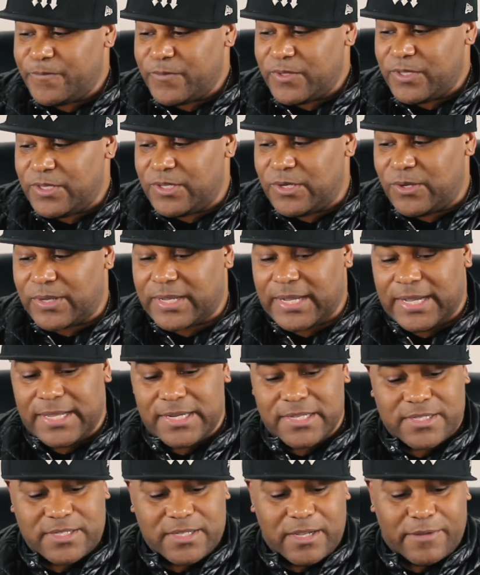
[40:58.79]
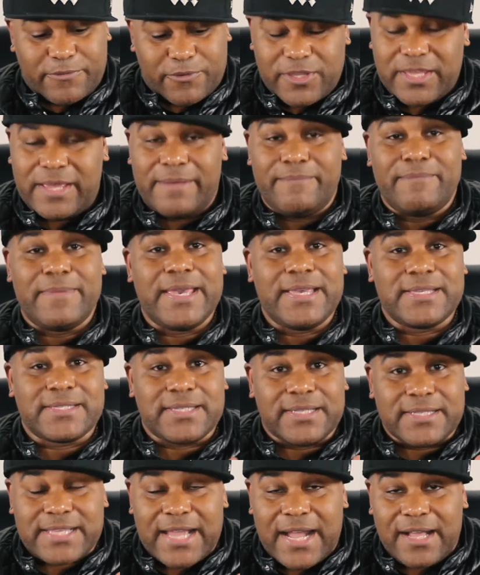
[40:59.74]
you know, kind of stuff, or the
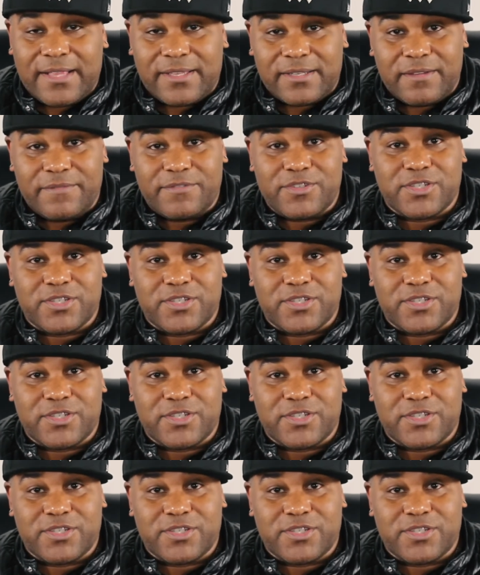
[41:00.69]
amazing talent of